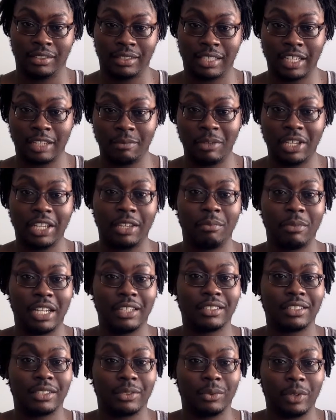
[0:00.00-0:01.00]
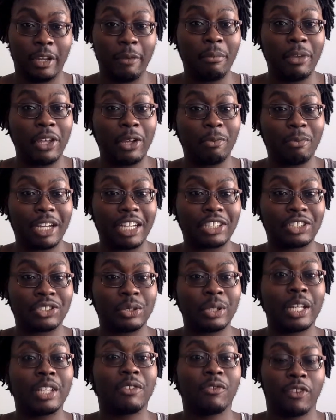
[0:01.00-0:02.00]
Took me a minute to rebuild my
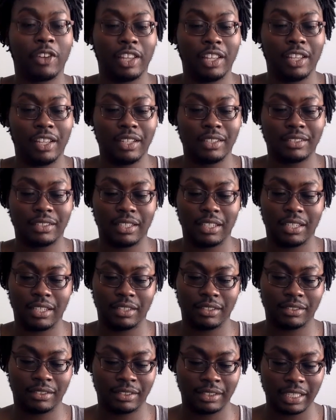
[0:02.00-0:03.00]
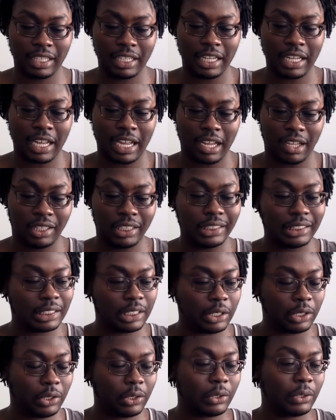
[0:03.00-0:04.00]
strength for this and see how this
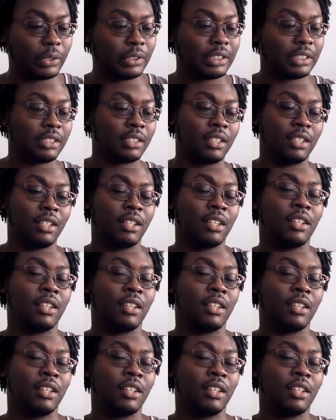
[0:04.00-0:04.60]
goes.